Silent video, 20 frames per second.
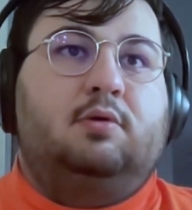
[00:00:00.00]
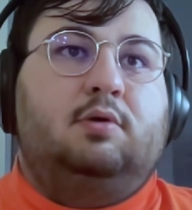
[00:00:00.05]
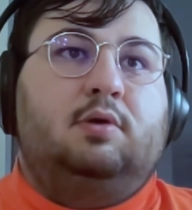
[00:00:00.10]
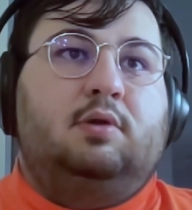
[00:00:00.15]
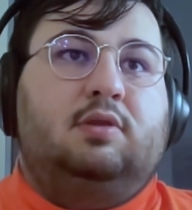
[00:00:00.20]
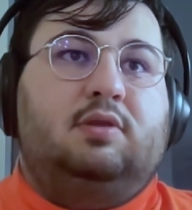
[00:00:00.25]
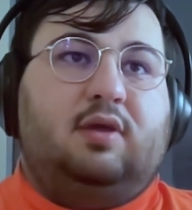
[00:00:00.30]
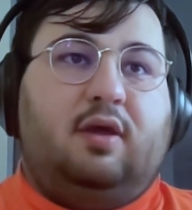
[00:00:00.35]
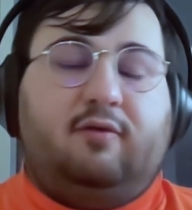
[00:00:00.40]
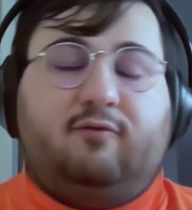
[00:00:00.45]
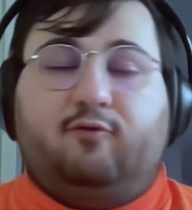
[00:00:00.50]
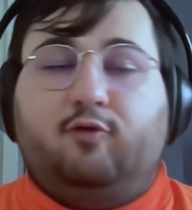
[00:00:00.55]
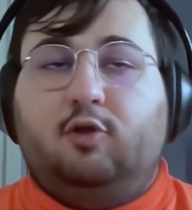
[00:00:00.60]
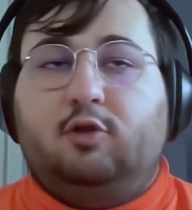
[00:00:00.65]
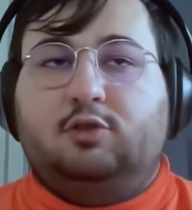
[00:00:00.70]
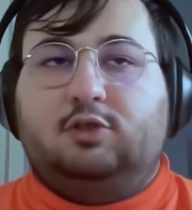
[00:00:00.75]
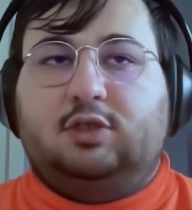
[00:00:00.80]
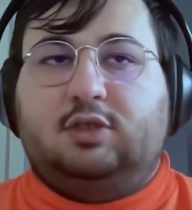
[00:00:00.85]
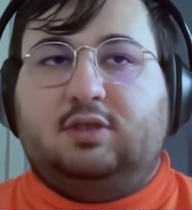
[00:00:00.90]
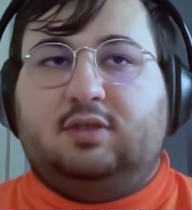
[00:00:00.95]

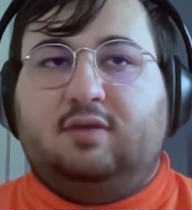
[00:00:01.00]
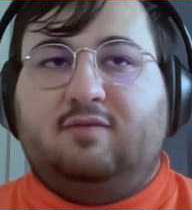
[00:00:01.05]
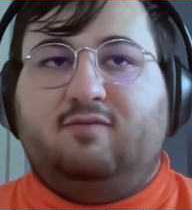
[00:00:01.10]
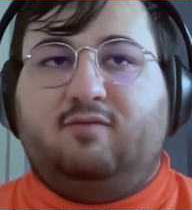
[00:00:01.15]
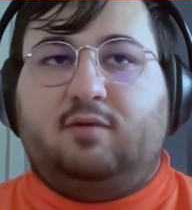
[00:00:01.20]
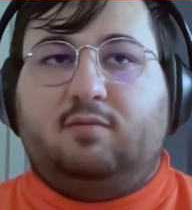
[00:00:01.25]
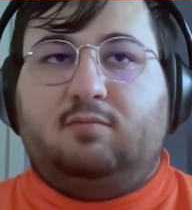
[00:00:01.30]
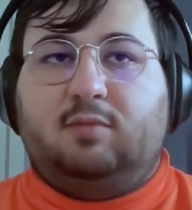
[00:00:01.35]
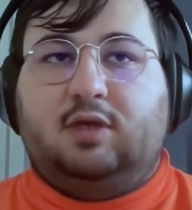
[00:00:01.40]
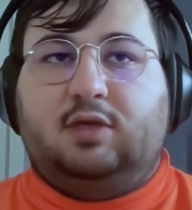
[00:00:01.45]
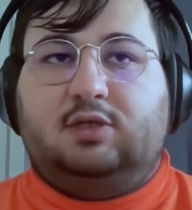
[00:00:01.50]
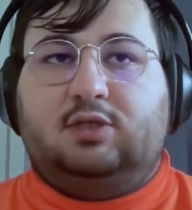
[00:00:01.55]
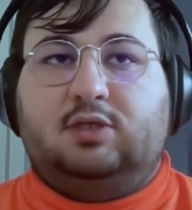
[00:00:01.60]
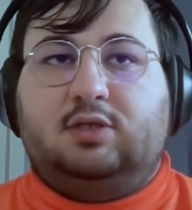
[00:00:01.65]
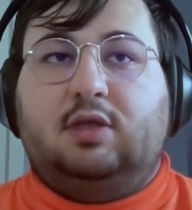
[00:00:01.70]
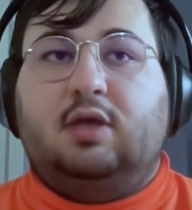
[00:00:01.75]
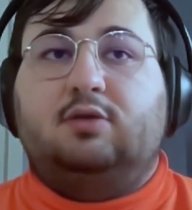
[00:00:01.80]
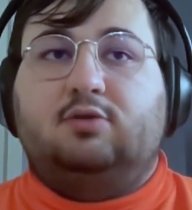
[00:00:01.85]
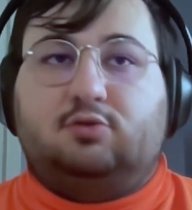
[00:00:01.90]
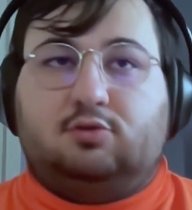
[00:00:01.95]
divulging the information,
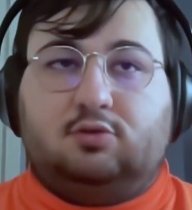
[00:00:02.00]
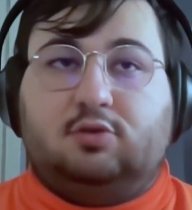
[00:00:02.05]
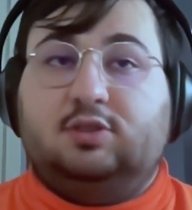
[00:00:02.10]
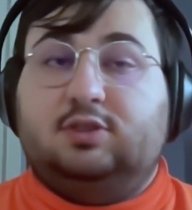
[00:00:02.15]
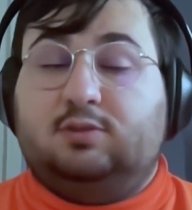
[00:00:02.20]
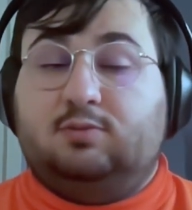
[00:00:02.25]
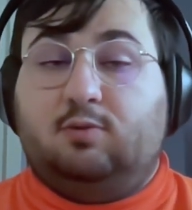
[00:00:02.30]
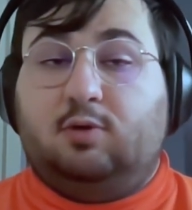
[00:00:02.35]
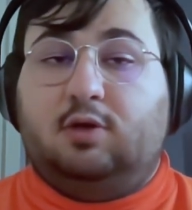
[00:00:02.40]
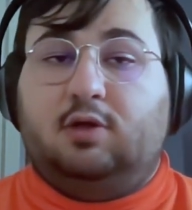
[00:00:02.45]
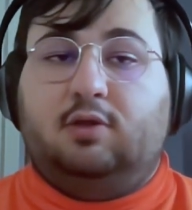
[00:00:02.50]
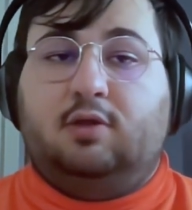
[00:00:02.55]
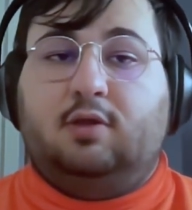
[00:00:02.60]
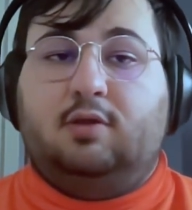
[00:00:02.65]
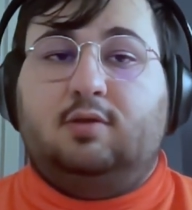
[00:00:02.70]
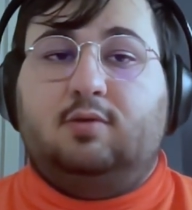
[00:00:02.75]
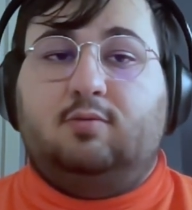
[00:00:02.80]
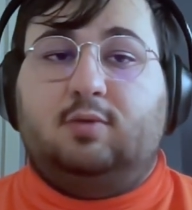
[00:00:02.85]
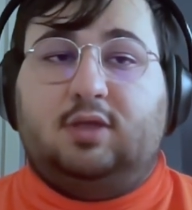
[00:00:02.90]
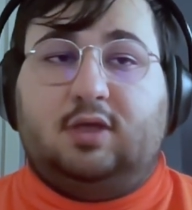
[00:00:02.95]
and trust one another
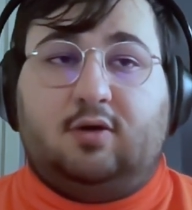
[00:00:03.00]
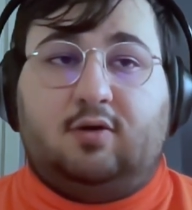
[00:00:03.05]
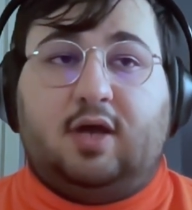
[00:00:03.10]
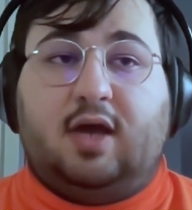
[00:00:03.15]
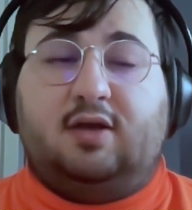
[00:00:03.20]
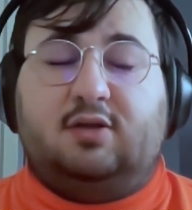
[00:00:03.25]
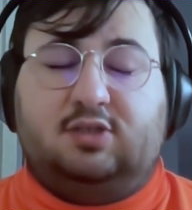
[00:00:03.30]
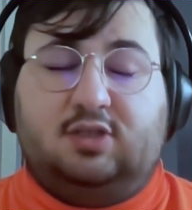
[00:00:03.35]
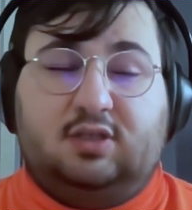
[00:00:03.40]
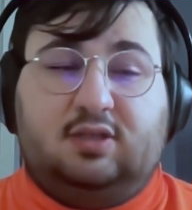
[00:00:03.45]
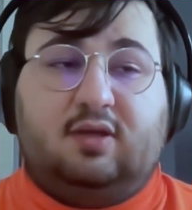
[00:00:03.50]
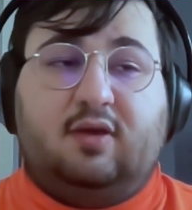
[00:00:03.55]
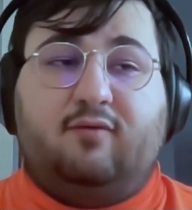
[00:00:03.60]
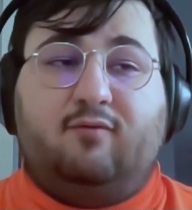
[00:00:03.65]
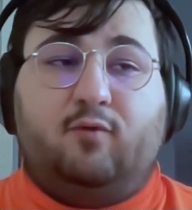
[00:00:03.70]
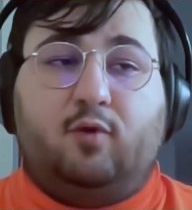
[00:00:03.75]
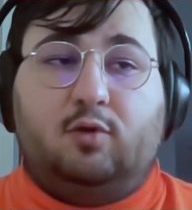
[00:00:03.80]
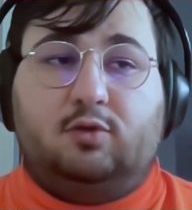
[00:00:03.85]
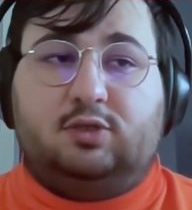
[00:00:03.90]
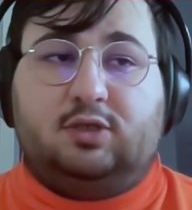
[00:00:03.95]
without actually
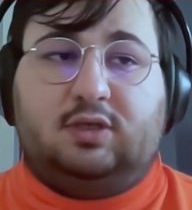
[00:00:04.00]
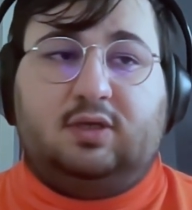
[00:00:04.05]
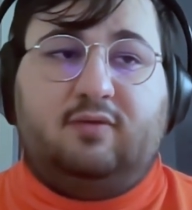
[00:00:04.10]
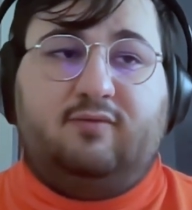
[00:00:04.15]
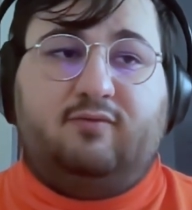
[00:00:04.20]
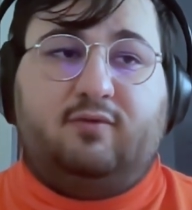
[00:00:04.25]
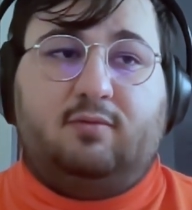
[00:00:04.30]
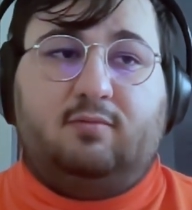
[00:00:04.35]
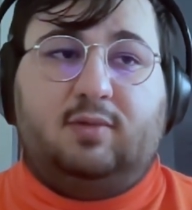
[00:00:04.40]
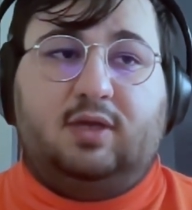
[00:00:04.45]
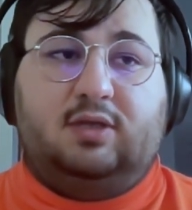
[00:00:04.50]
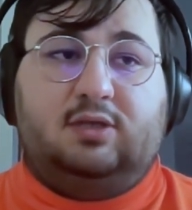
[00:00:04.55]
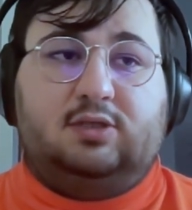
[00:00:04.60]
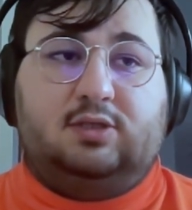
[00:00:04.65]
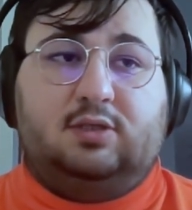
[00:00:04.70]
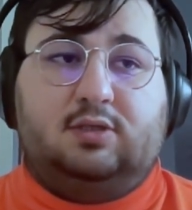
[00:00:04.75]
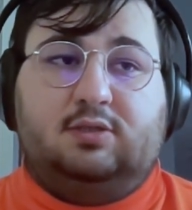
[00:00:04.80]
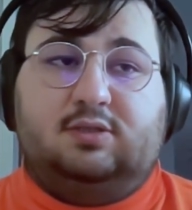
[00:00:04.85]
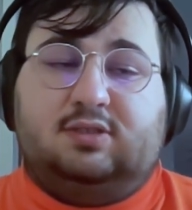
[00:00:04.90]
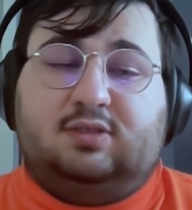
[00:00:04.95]
divulging
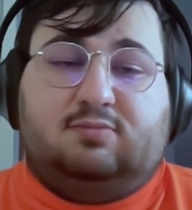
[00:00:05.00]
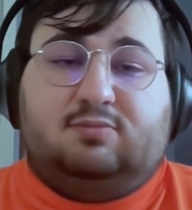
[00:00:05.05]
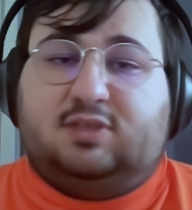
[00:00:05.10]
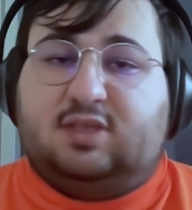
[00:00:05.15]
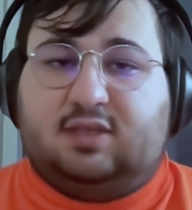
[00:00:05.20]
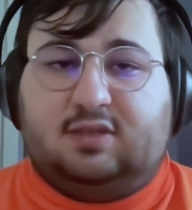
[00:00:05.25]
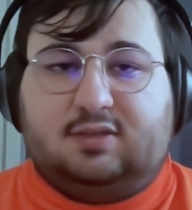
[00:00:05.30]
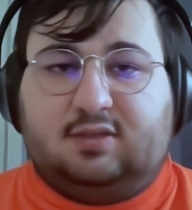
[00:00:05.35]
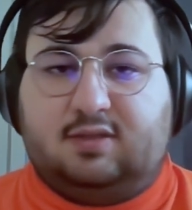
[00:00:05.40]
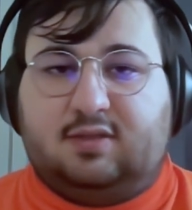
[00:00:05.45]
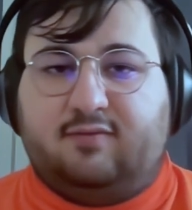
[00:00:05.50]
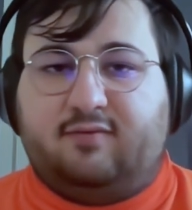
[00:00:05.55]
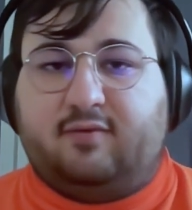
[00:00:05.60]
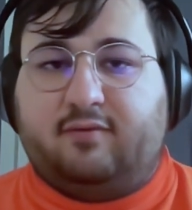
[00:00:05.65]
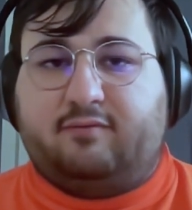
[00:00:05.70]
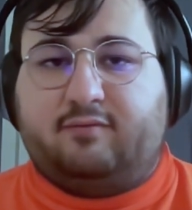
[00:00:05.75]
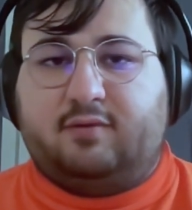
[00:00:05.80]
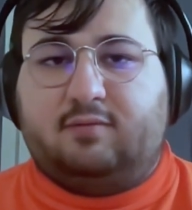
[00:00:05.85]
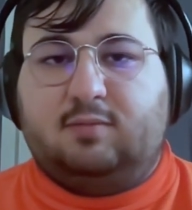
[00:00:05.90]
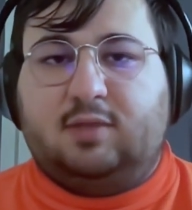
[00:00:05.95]
information, some sensitive
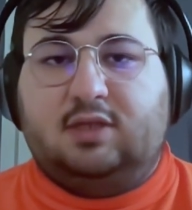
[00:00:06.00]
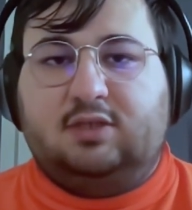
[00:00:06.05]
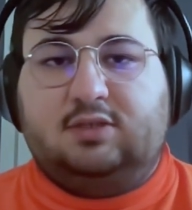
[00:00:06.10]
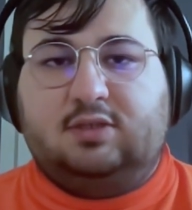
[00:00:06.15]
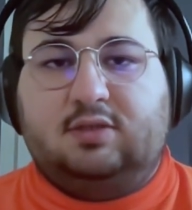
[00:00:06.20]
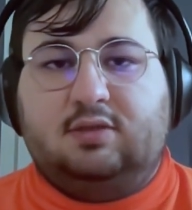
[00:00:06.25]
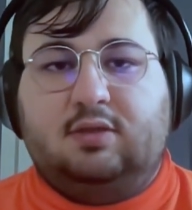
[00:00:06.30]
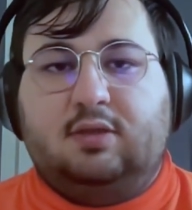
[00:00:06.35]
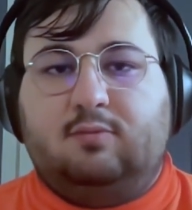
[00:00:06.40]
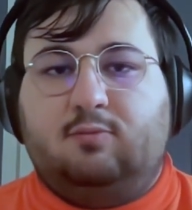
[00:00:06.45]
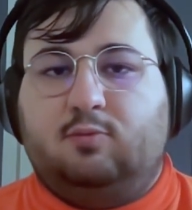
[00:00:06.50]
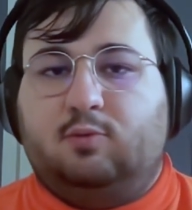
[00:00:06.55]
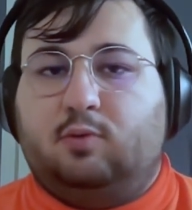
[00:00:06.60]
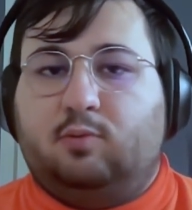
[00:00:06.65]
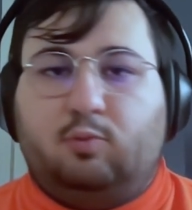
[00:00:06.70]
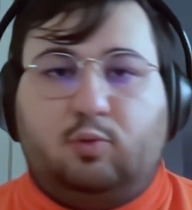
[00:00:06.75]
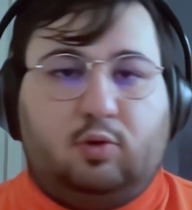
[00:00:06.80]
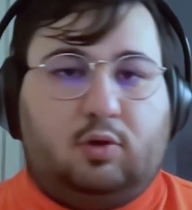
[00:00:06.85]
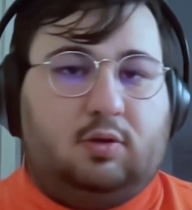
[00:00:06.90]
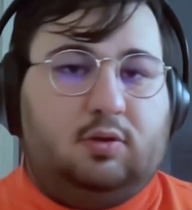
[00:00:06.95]
information that we
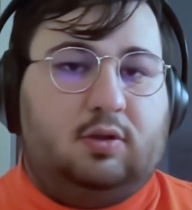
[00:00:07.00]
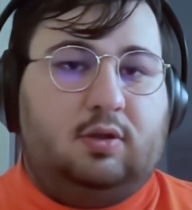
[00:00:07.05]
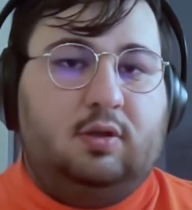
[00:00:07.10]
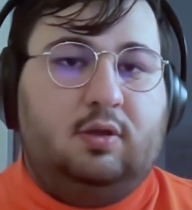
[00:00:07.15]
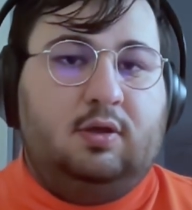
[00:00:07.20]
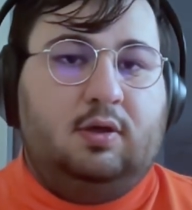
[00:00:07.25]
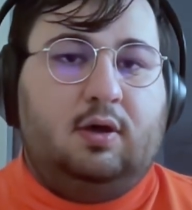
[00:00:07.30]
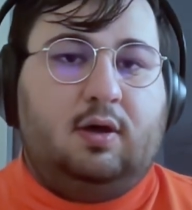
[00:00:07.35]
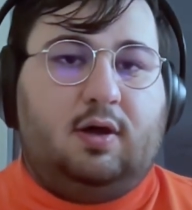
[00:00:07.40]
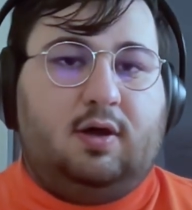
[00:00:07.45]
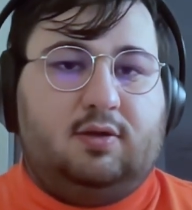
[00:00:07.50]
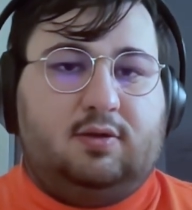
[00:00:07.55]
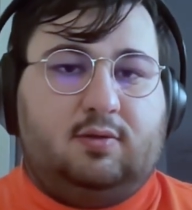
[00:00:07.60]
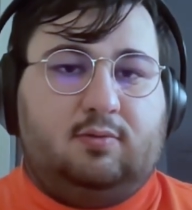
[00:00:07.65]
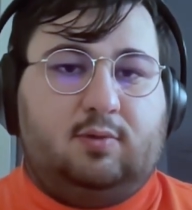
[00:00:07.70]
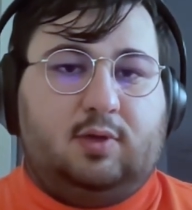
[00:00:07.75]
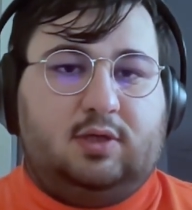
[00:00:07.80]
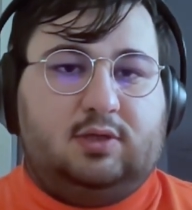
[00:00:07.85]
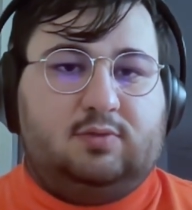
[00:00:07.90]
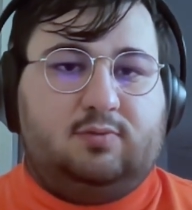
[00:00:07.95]
wouldn't
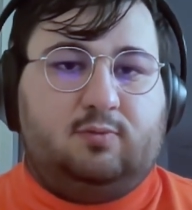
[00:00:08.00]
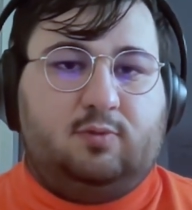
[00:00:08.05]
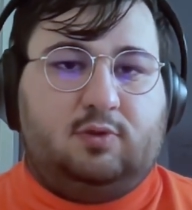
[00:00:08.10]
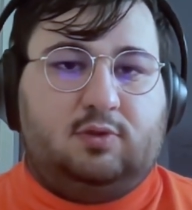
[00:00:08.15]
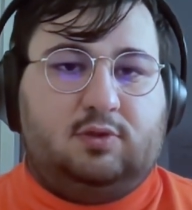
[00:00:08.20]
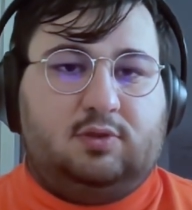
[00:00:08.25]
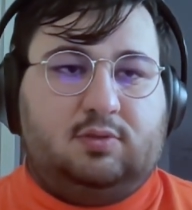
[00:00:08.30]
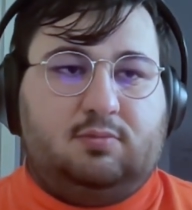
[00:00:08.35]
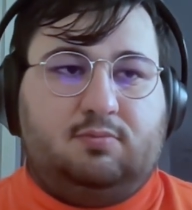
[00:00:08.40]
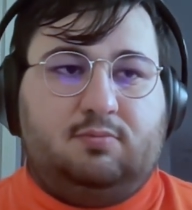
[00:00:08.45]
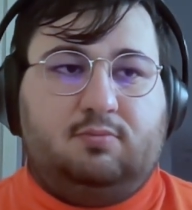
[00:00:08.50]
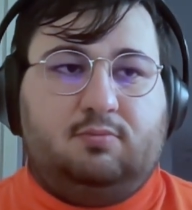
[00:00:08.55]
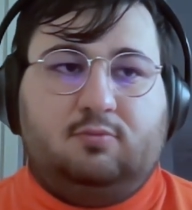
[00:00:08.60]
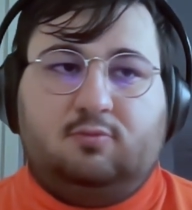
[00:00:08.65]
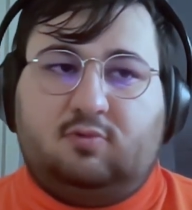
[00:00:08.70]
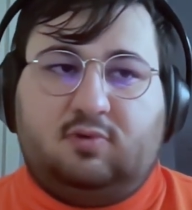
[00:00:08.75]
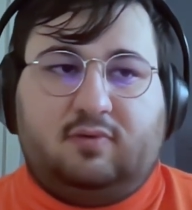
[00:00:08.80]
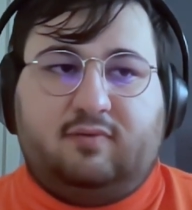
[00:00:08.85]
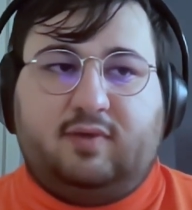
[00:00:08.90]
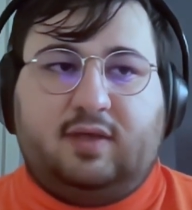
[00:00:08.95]
otherwise want to
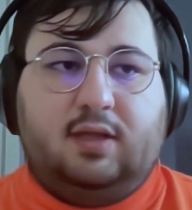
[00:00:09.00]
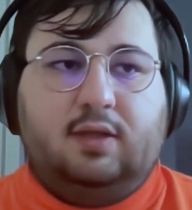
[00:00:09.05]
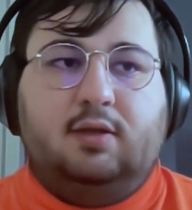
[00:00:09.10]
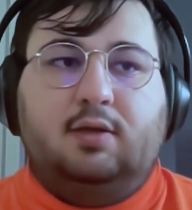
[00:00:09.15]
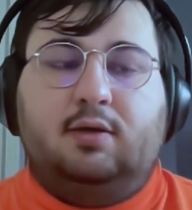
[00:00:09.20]
reveal.